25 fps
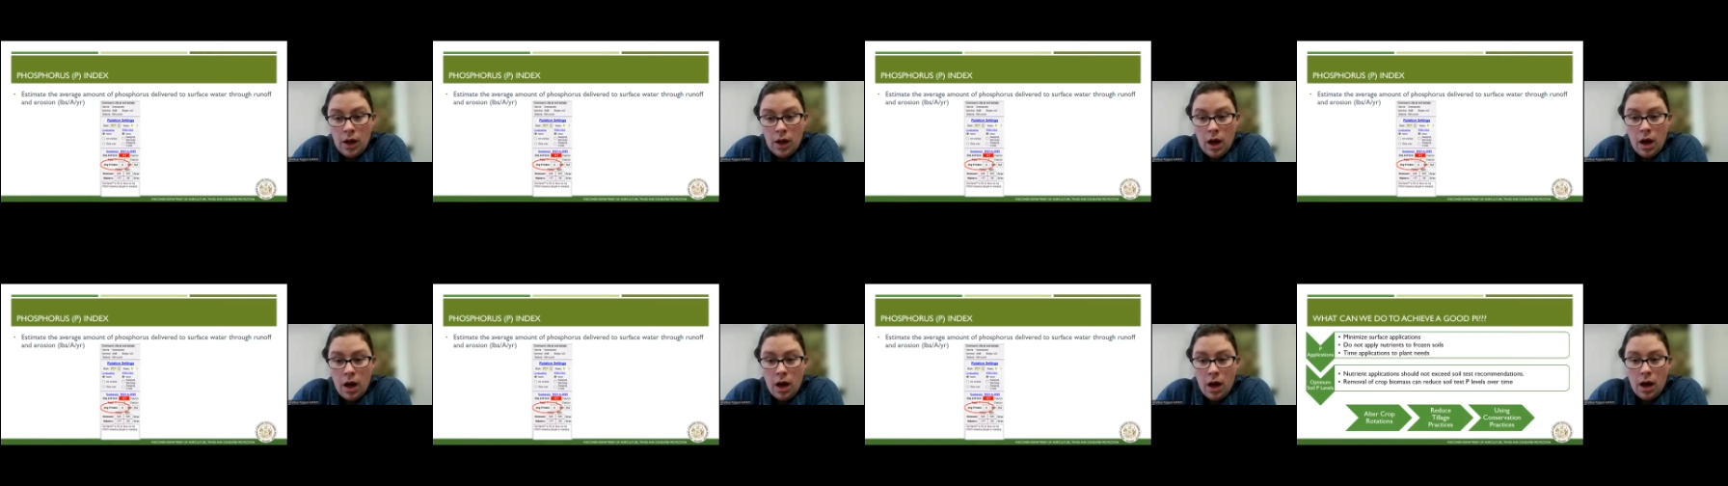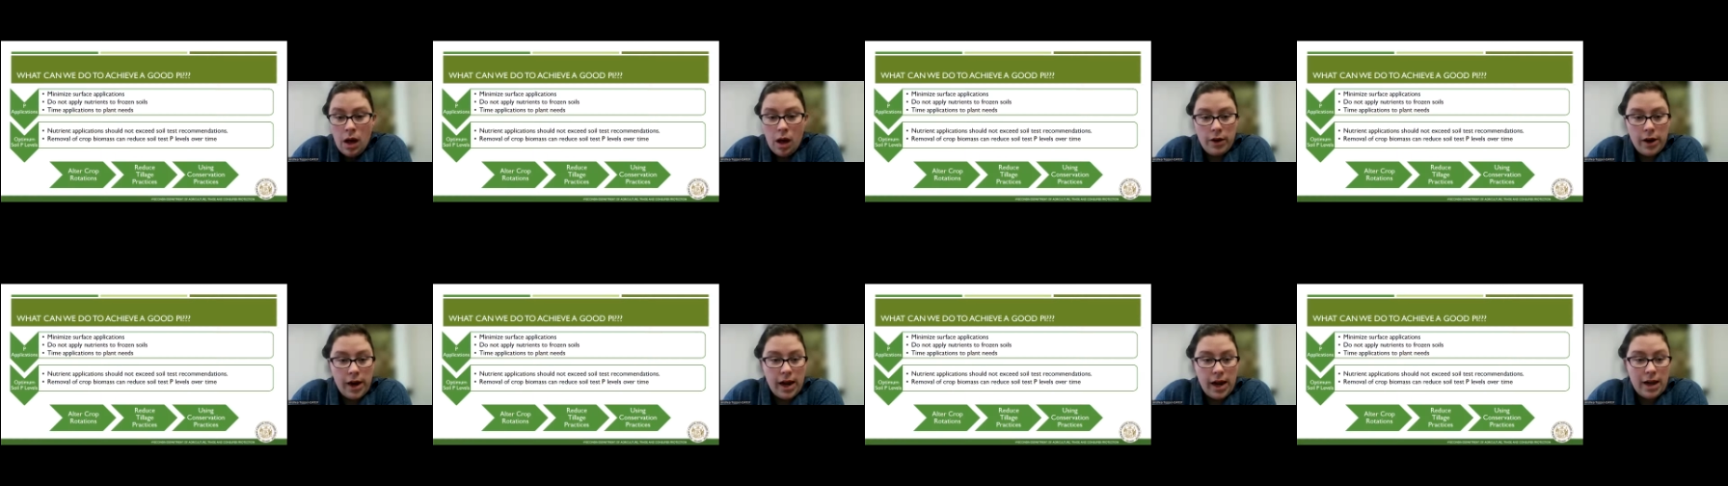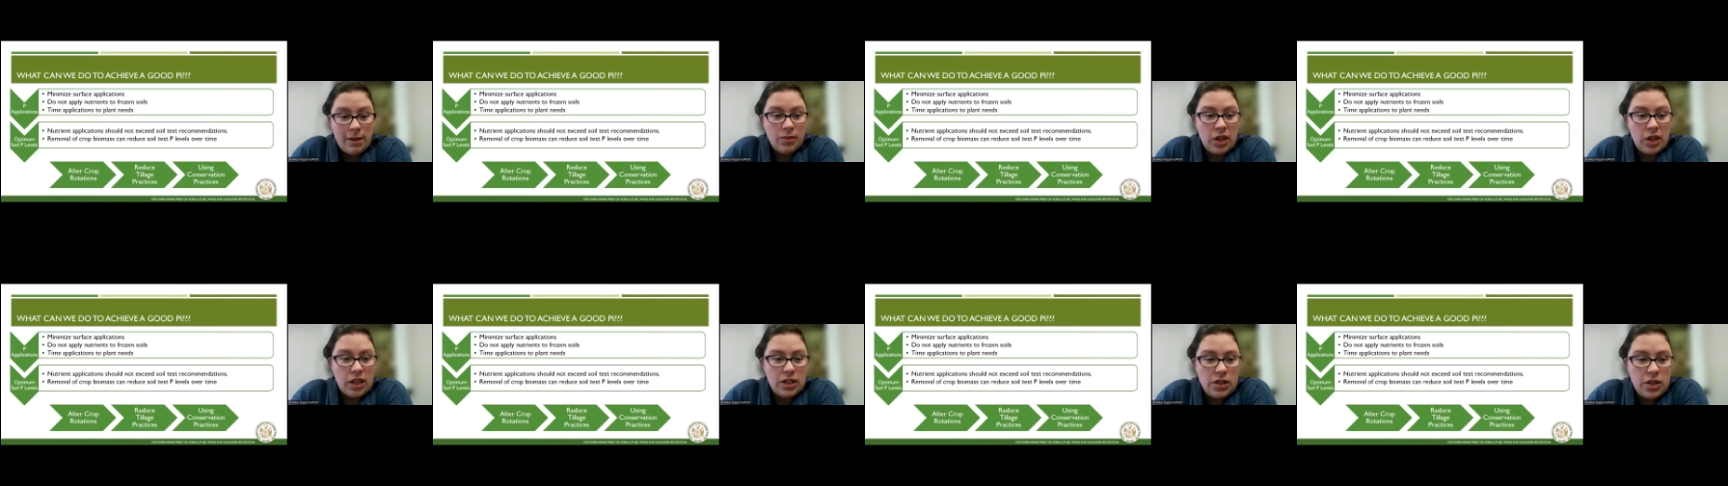All right,
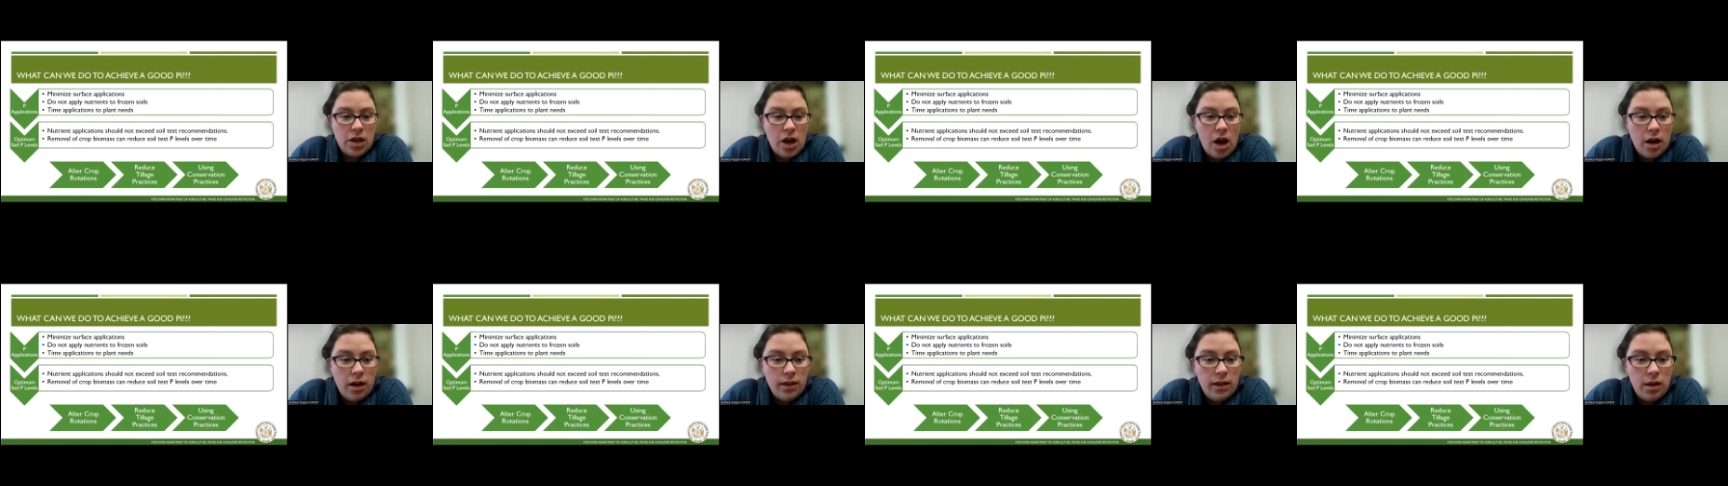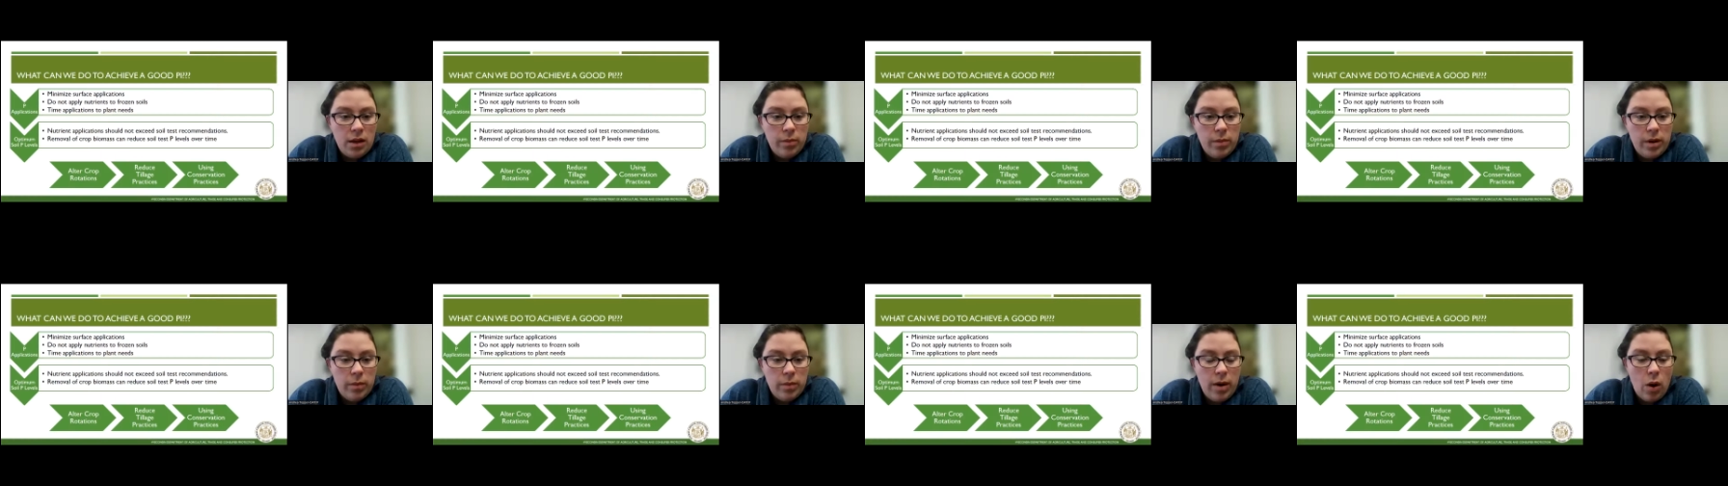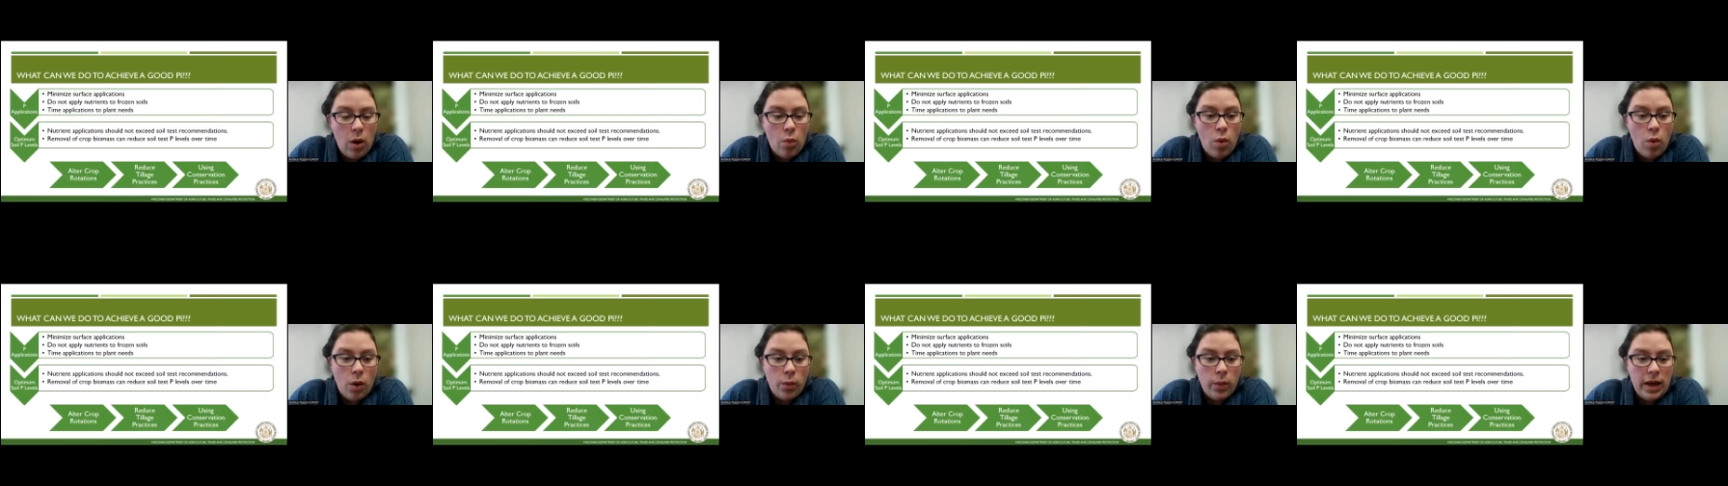let's talk a little bit
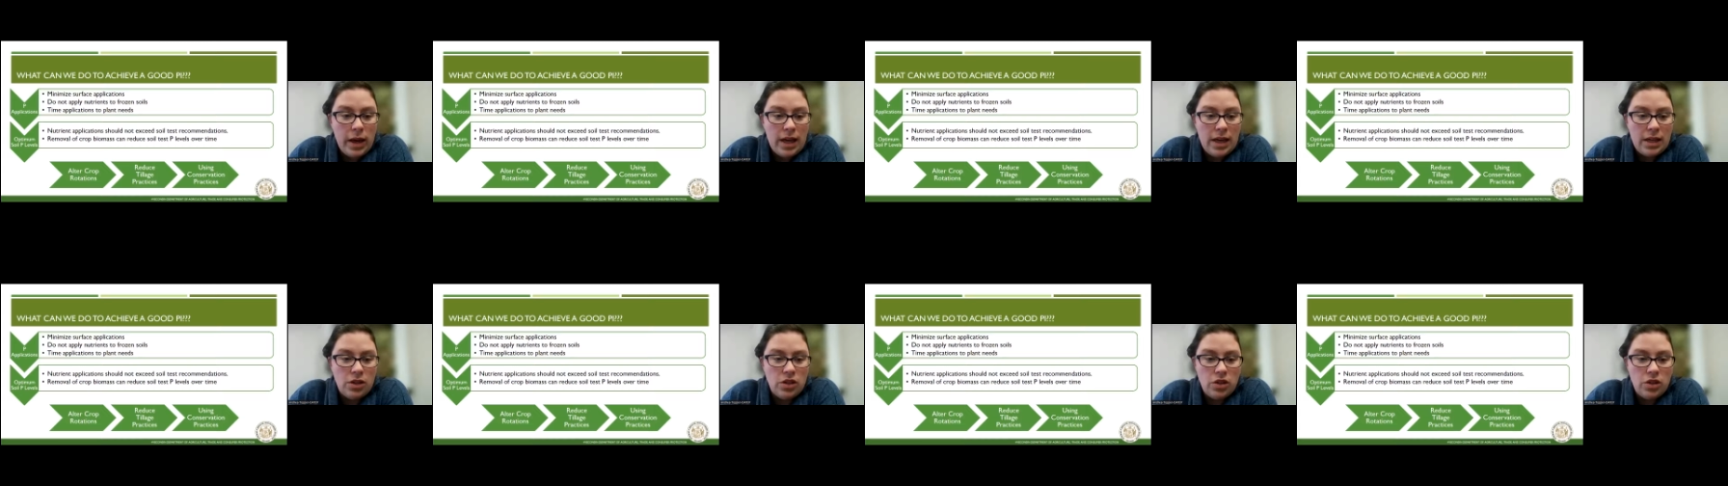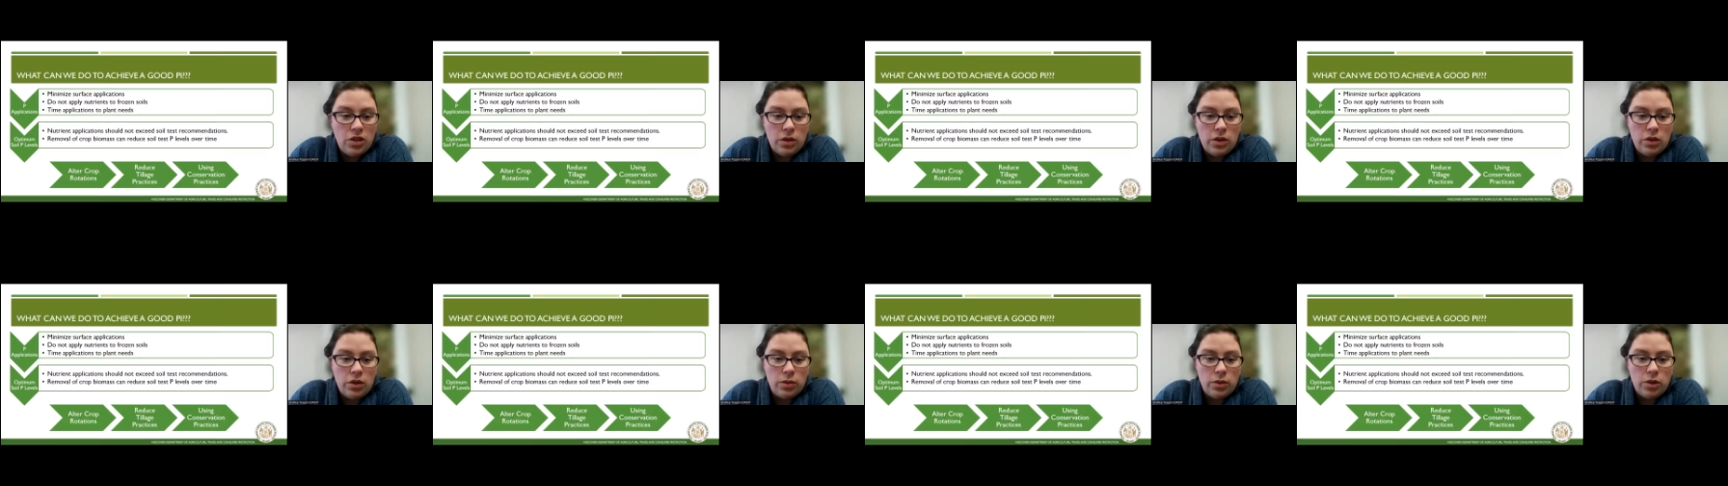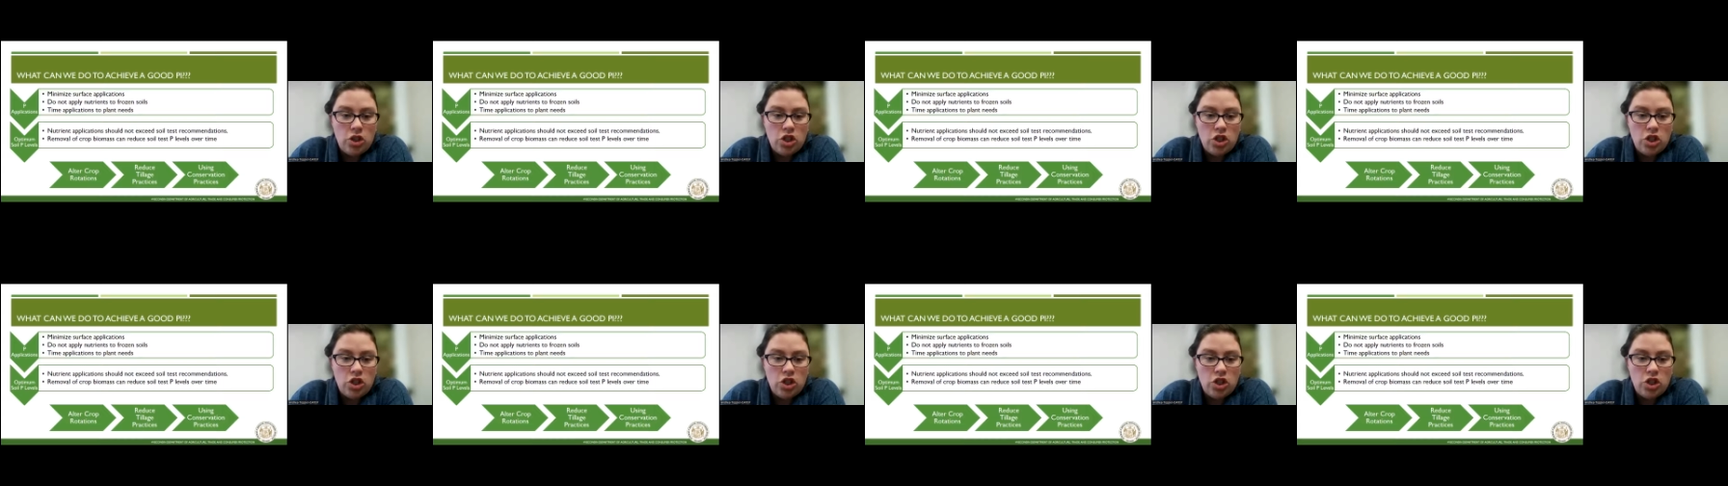about what we can do to